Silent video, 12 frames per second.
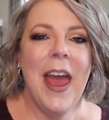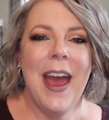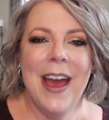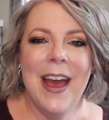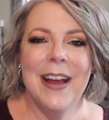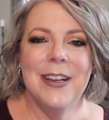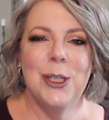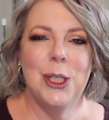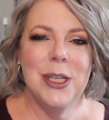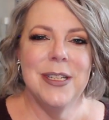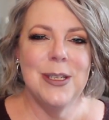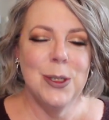and
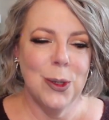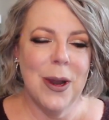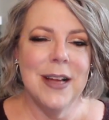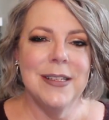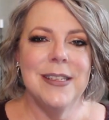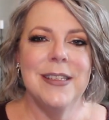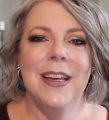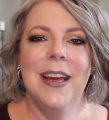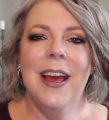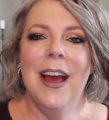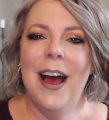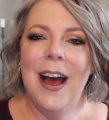she's dressed,
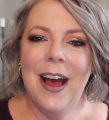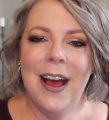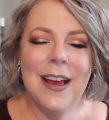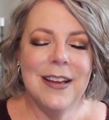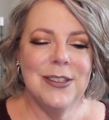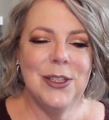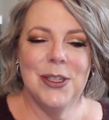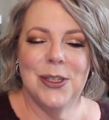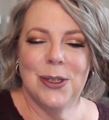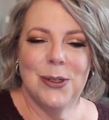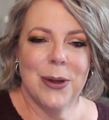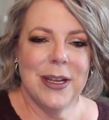uh,
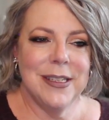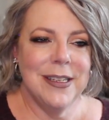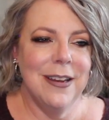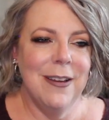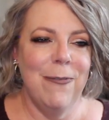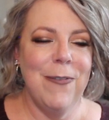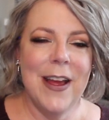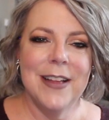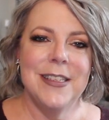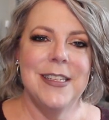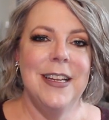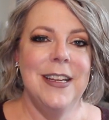she's dressed in a
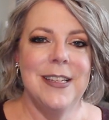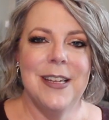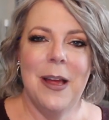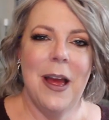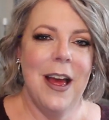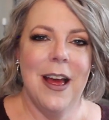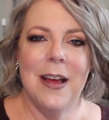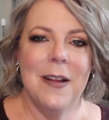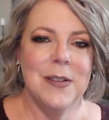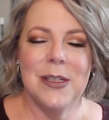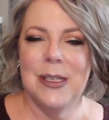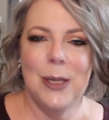fancy uh,
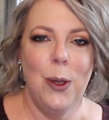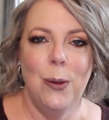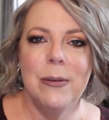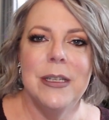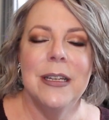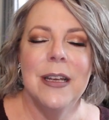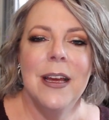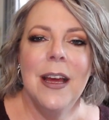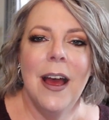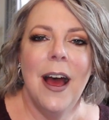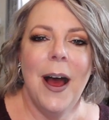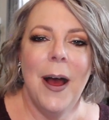suit.
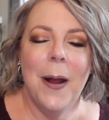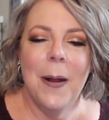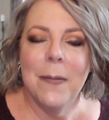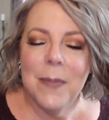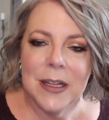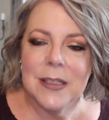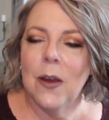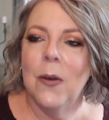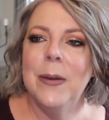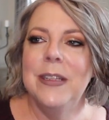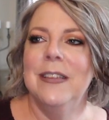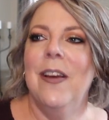Uh, it's
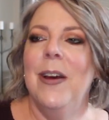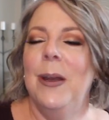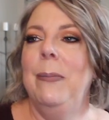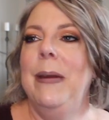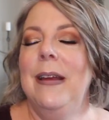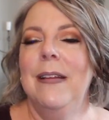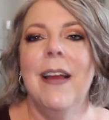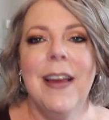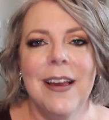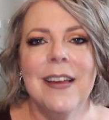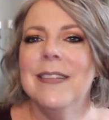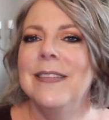always got to be
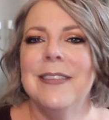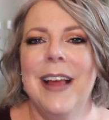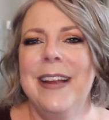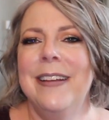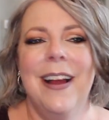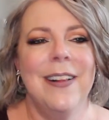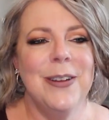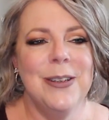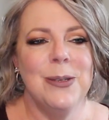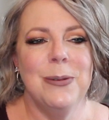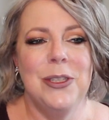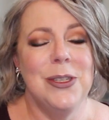like light
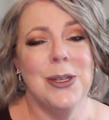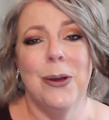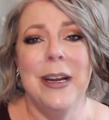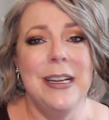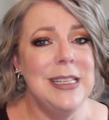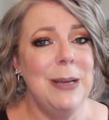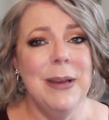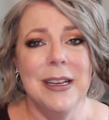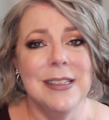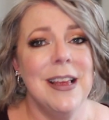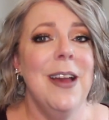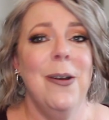colors, which is crazy
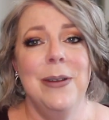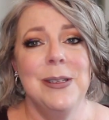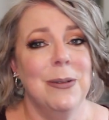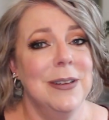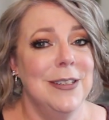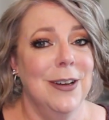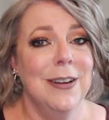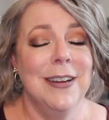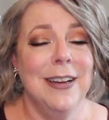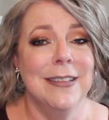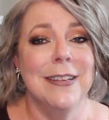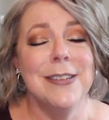because I always wear dark
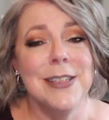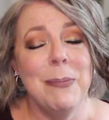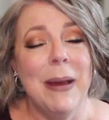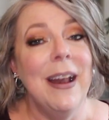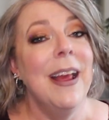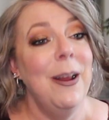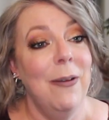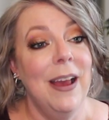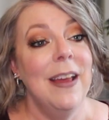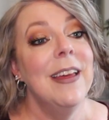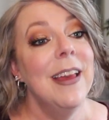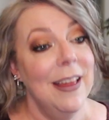colors. But
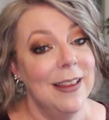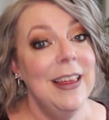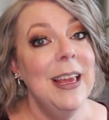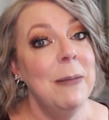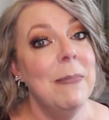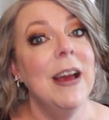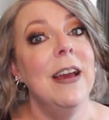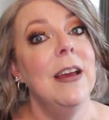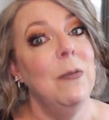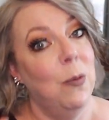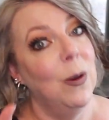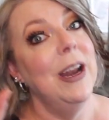anyway, in, in
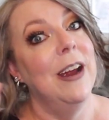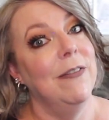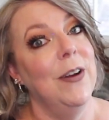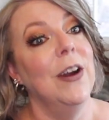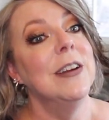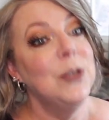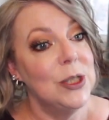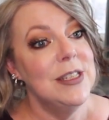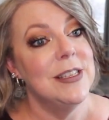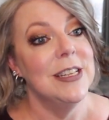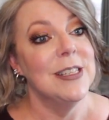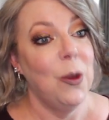my whatever,
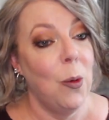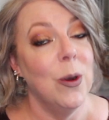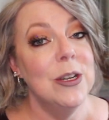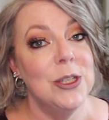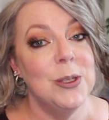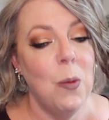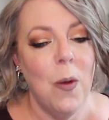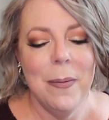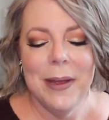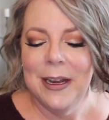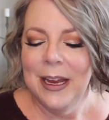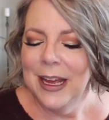she's this gorgeous
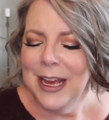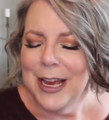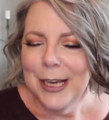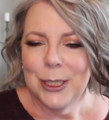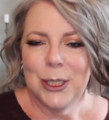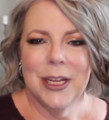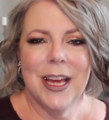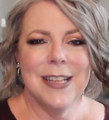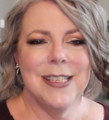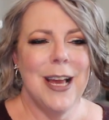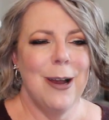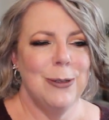woman she
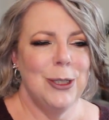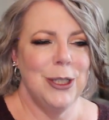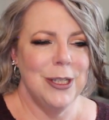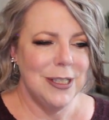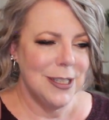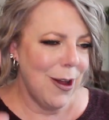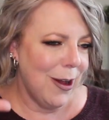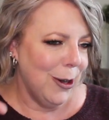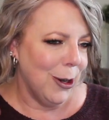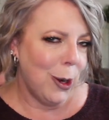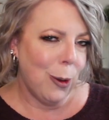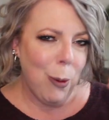gets out, she's got
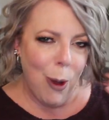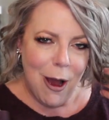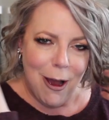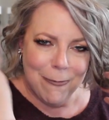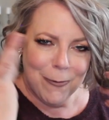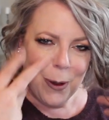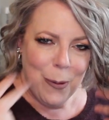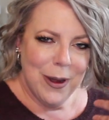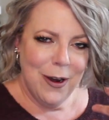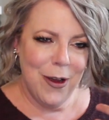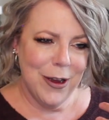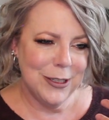her coif
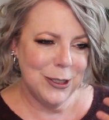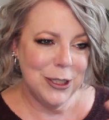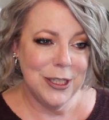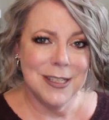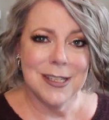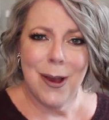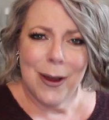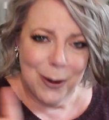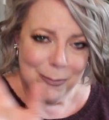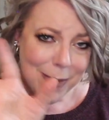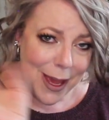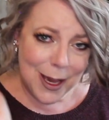going on, she's got
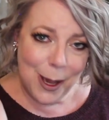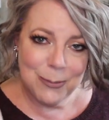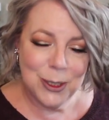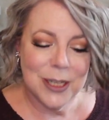her makeup